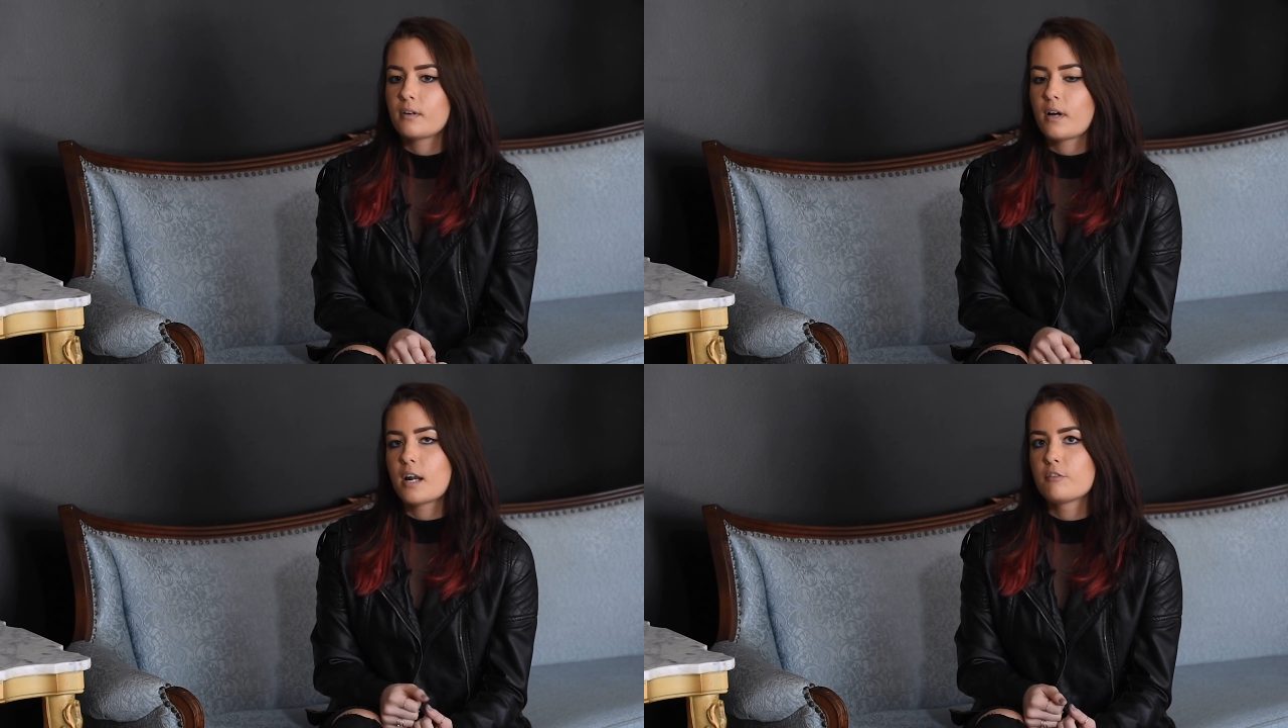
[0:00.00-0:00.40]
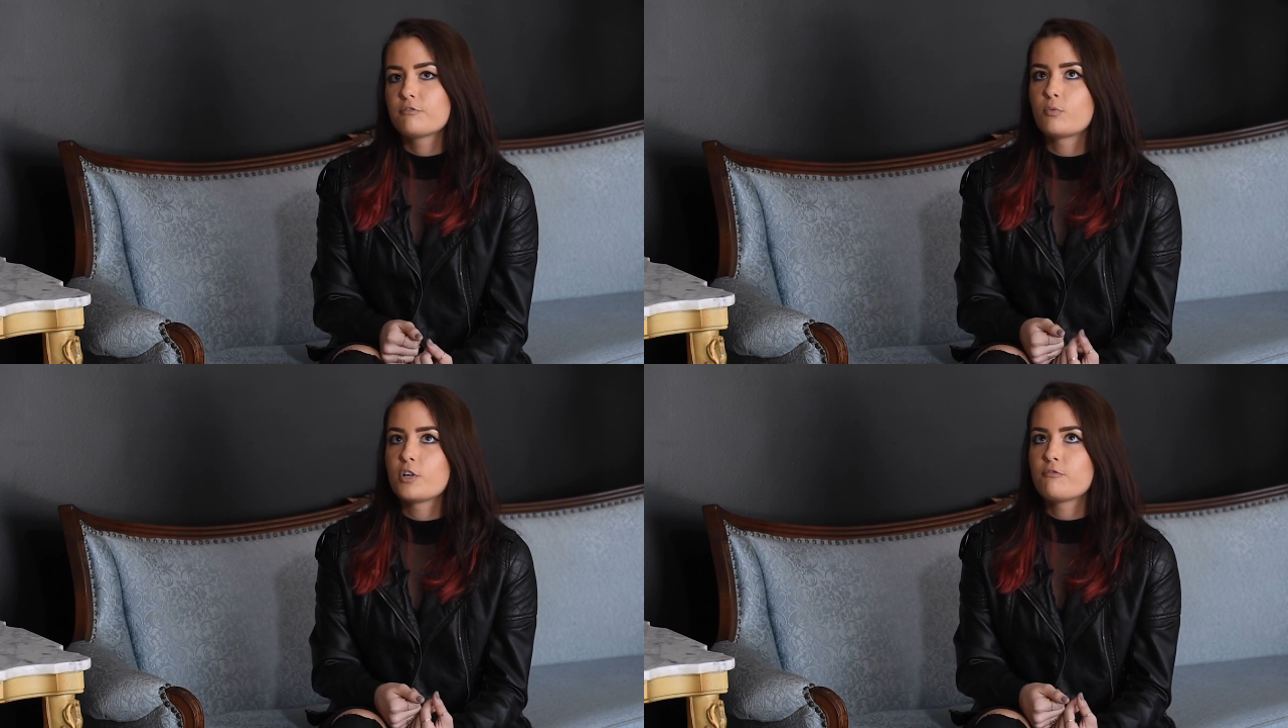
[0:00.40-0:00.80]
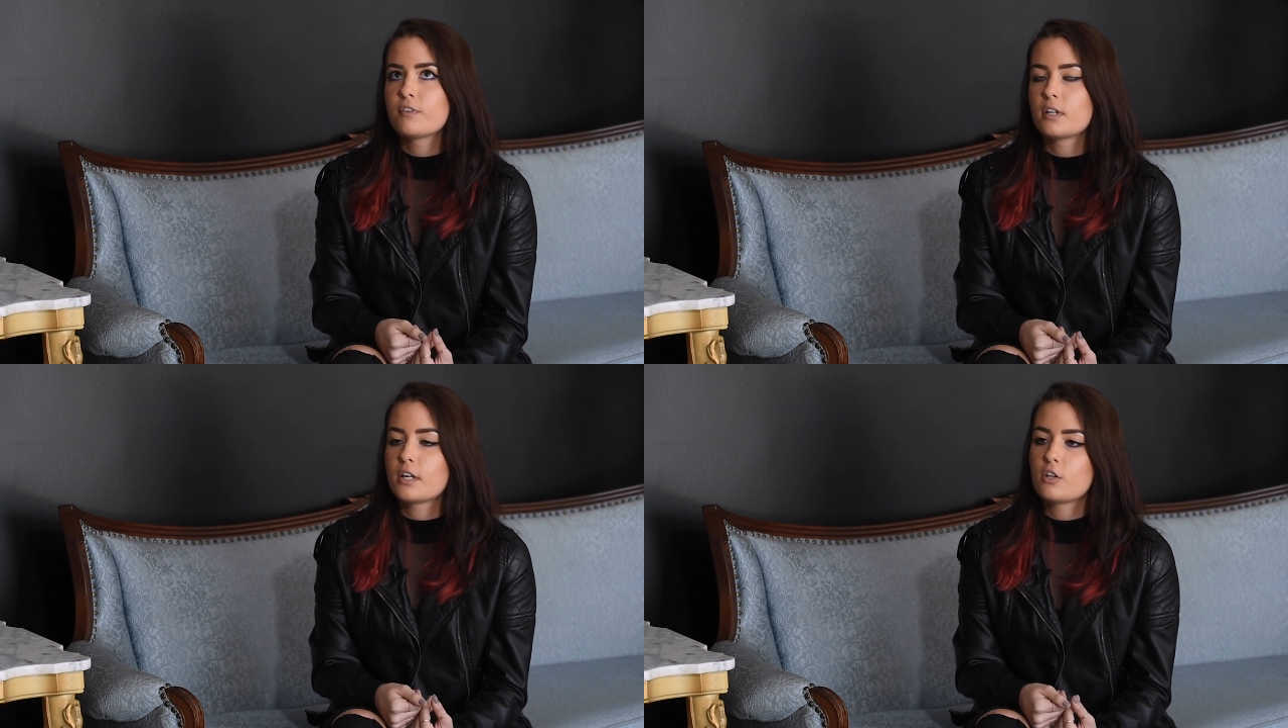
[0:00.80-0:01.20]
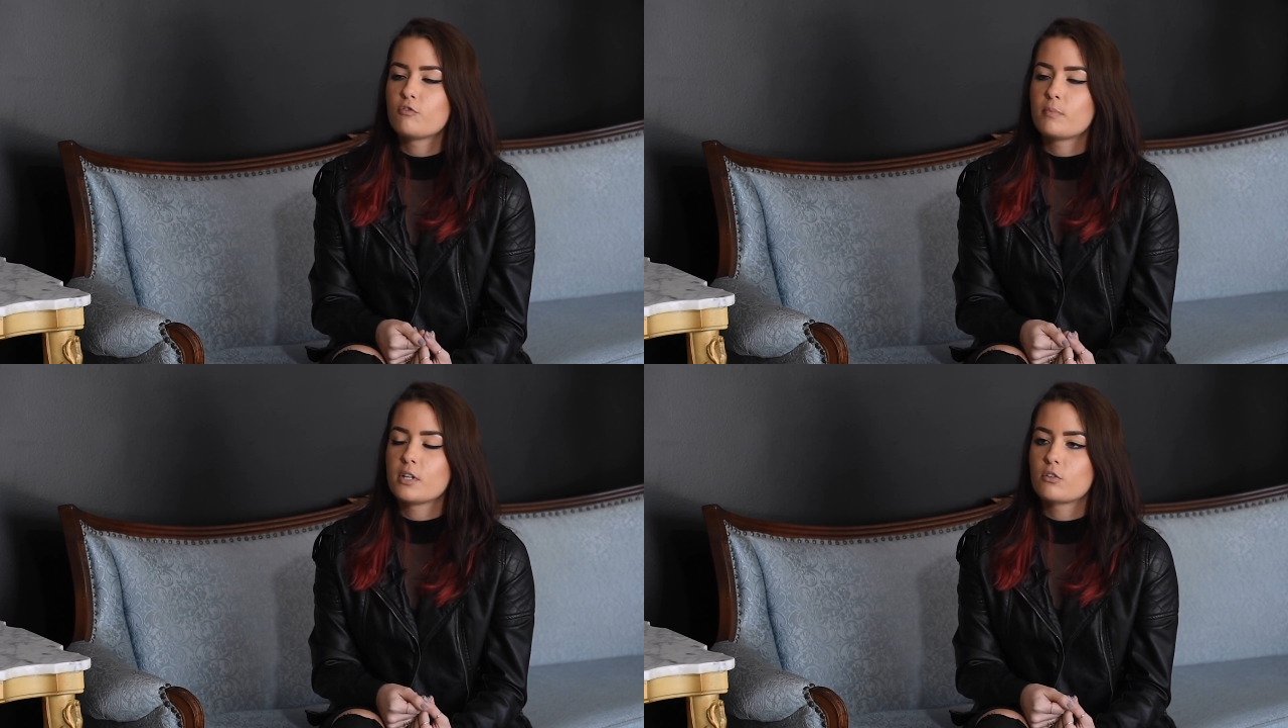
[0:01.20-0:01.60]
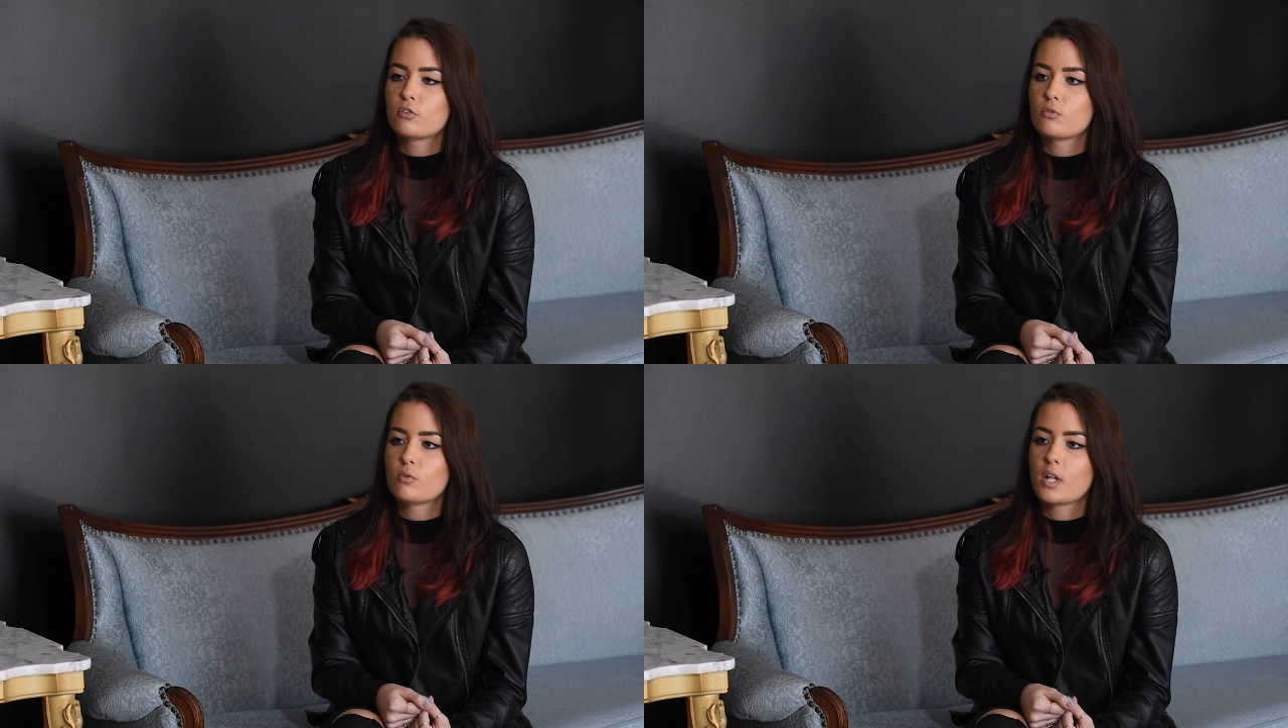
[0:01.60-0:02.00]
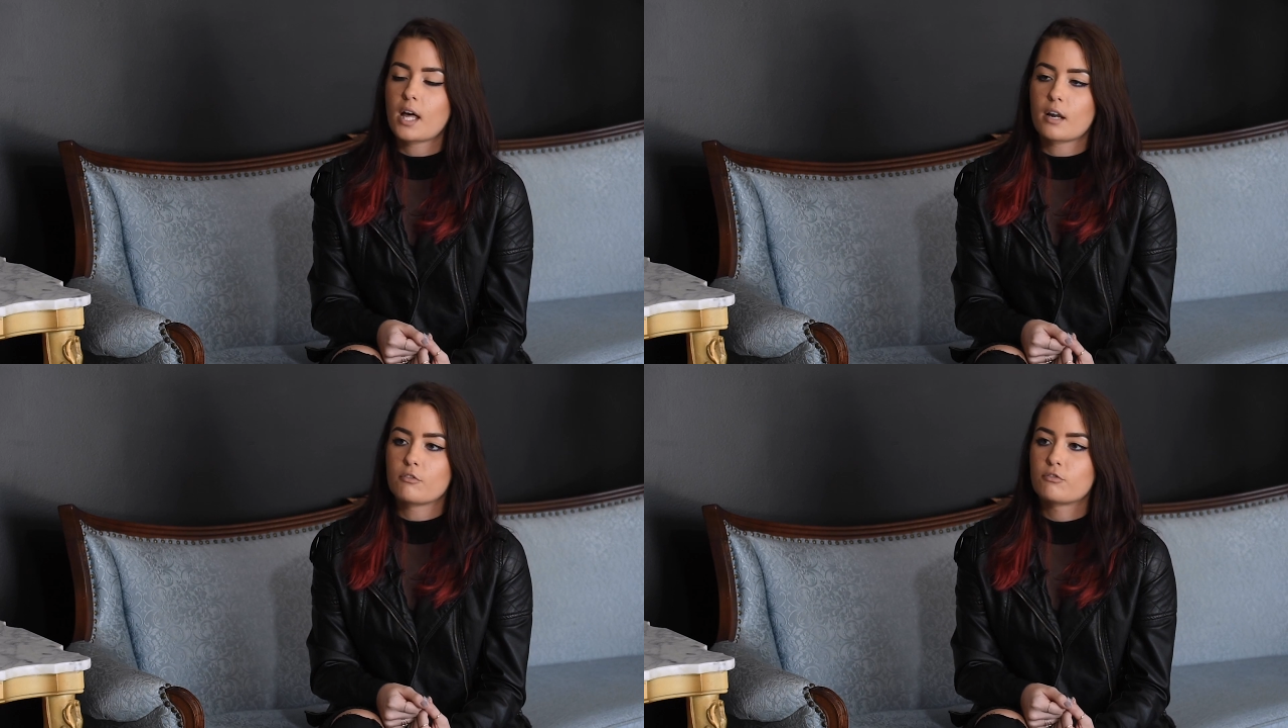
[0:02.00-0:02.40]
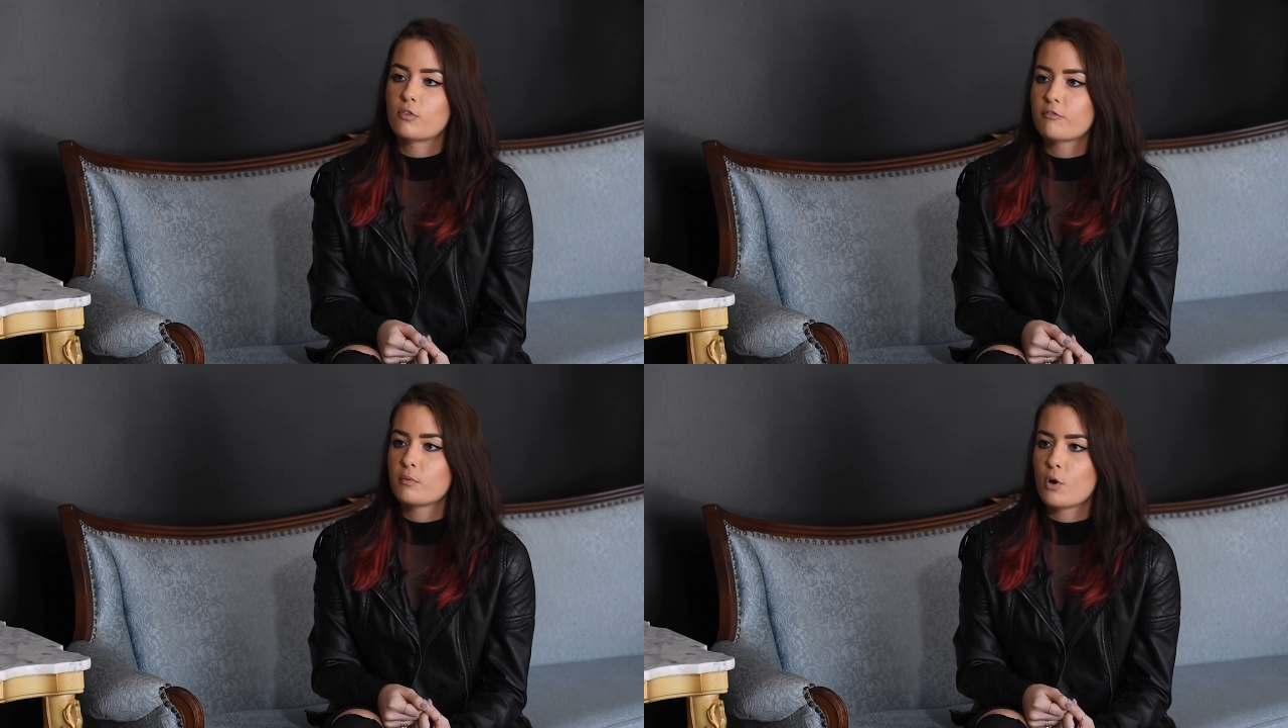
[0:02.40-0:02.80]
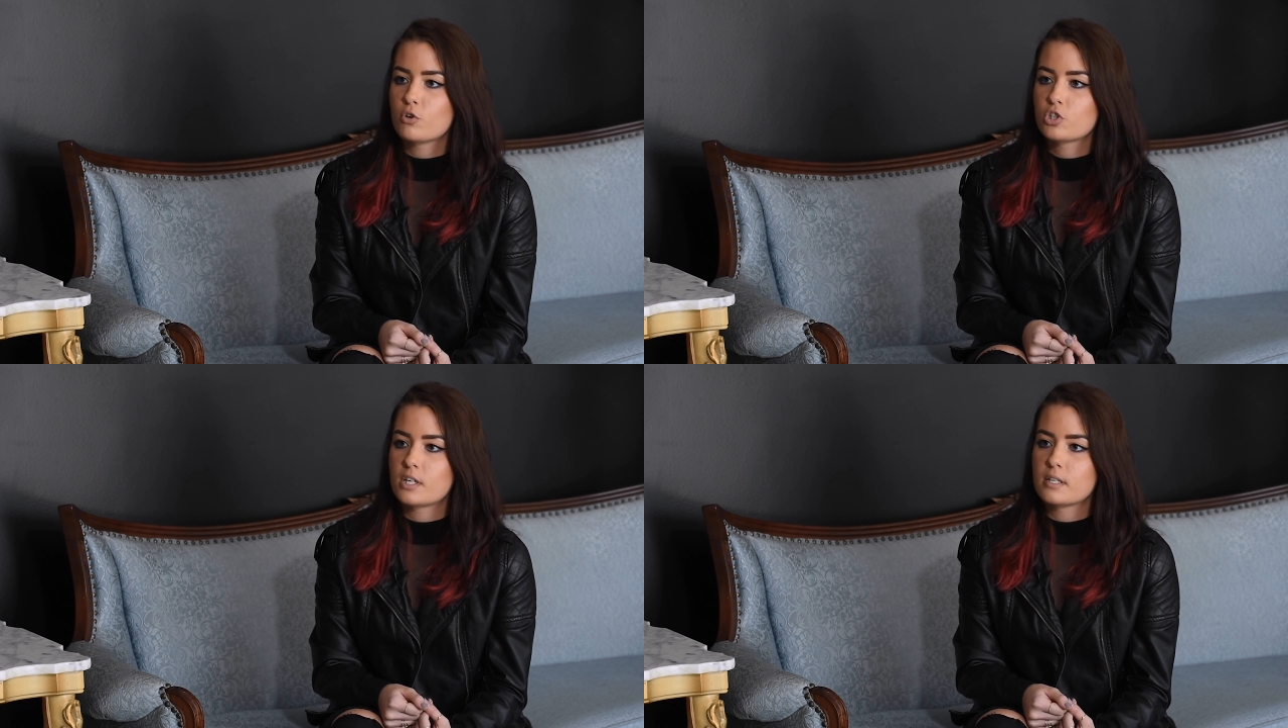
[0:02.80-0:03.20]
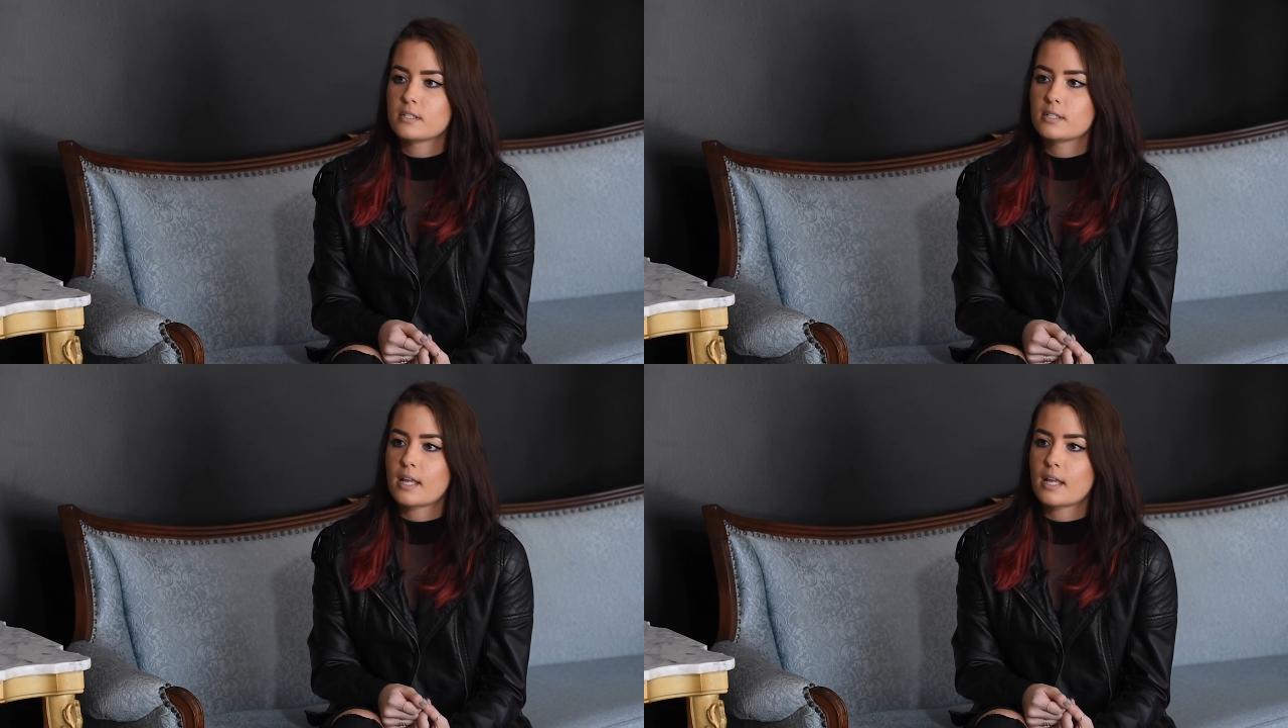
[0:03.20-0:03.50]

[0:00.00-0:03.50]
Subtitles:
kind of when you feel like you've been through a lot of rough emotions